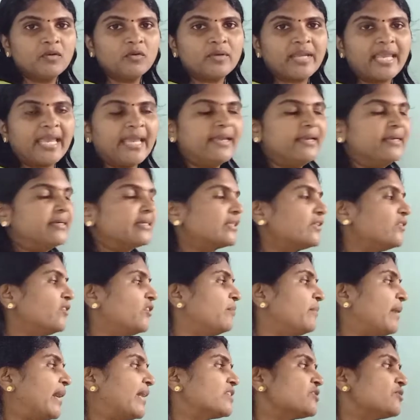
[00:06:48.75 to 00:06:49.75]
Okay,
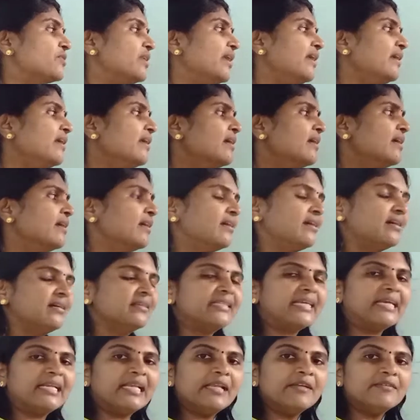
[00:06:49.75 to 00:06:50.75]
earthworm actually
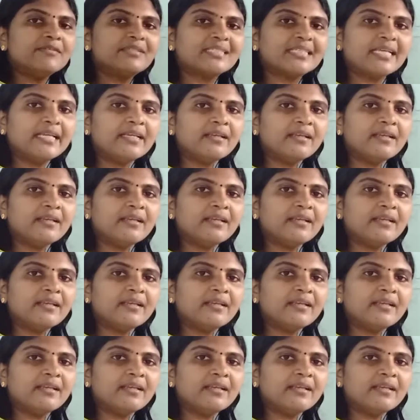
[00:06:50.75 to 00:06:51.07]
they lives